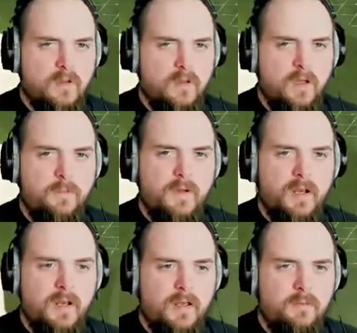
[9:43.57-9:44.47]
Upper
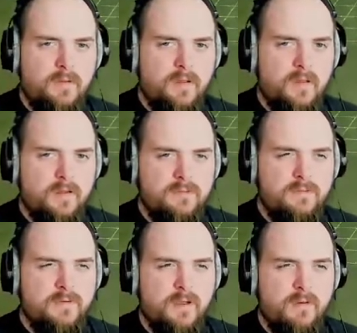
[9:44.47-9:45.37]
club. We
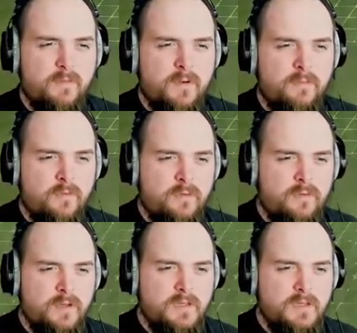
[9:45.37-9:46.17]
want to go up one more?